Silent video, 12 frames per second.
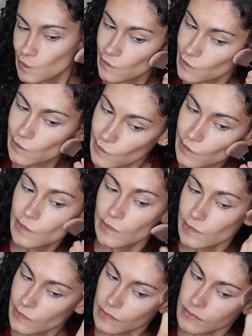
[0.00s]
even more, I'm
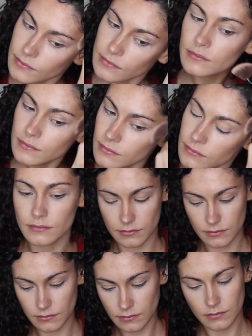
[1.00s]
going to be using
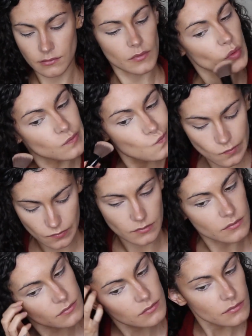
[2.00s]
my Bare Minerals
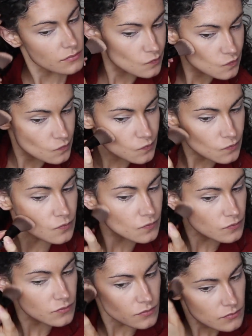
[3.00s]
bronzer in the
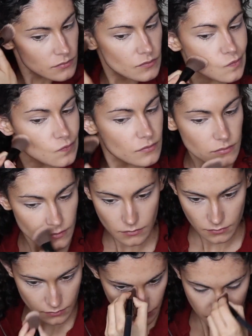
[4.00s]
shade Faux
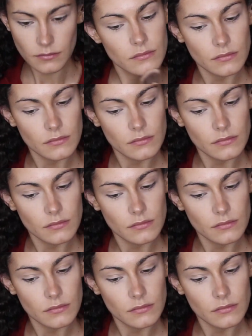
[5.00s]
Tan.